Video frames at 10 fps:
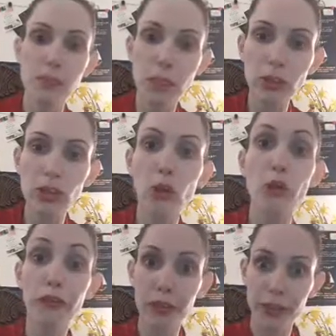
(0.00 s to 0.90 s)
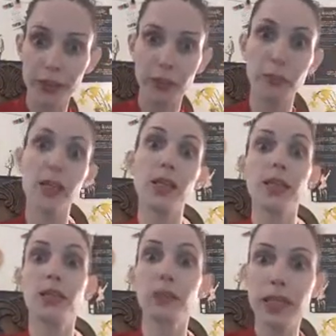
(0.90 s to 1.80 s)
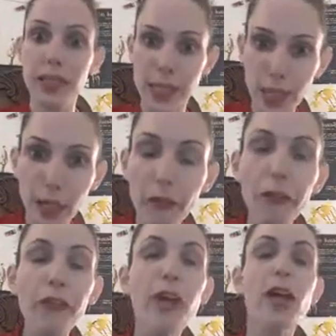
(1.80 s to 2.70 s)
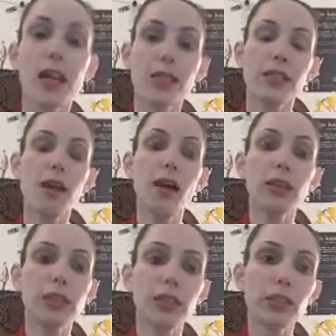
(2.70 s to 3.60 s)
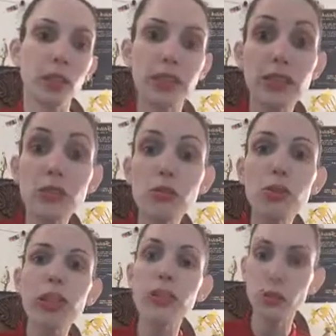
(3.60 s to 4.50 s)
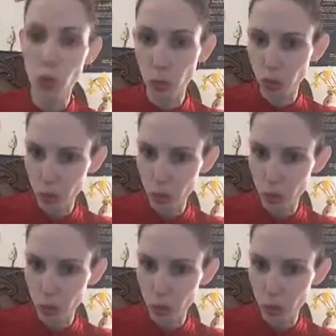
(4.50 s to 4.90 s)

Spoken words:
much confidence in myself as an artist. So I didn't really know what